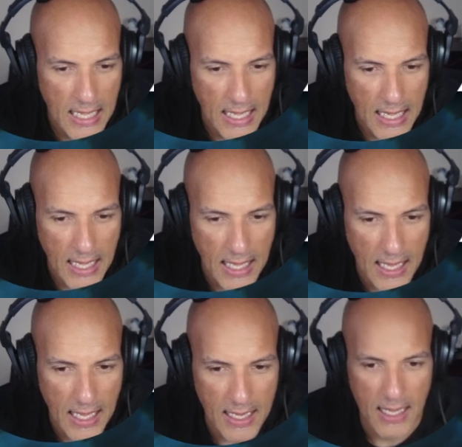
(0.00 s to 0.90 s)

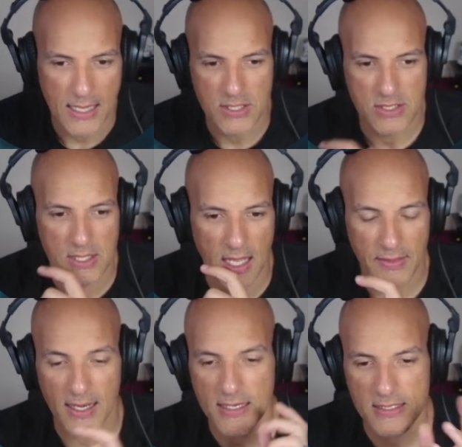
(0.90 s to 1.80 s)
And
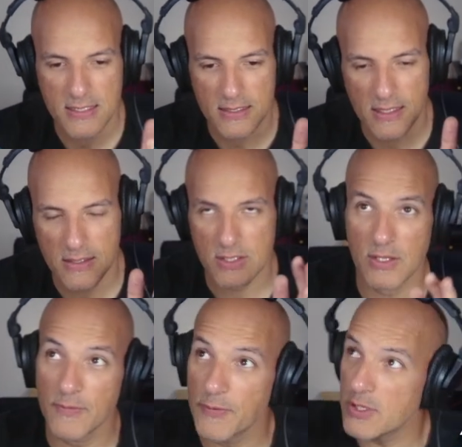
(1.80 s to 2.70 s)
so
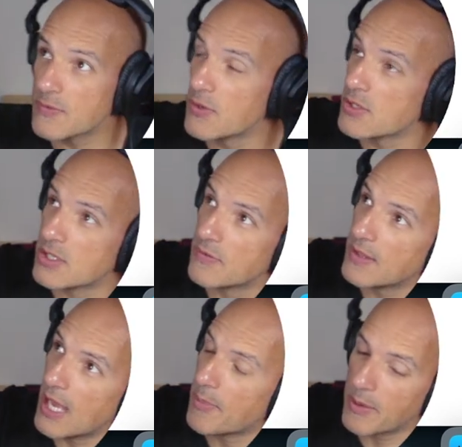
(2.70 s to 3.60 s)
the first version of
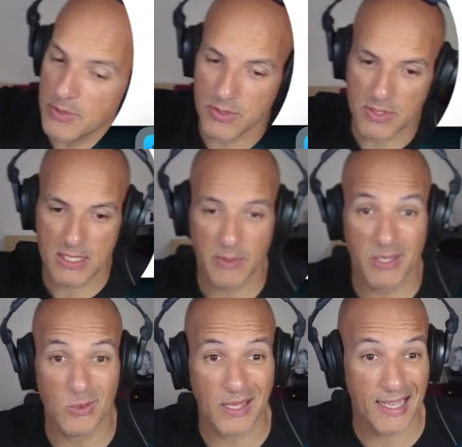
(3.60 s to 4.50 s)
the app, I was using something
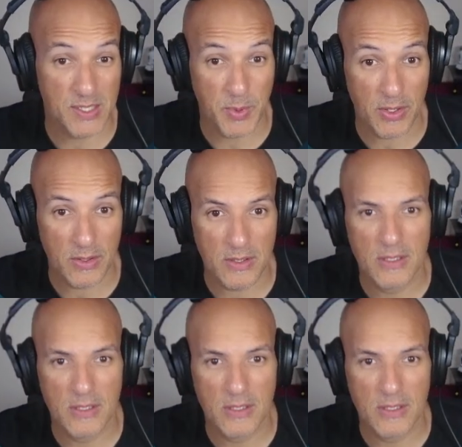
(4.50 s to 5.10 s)
called Expo,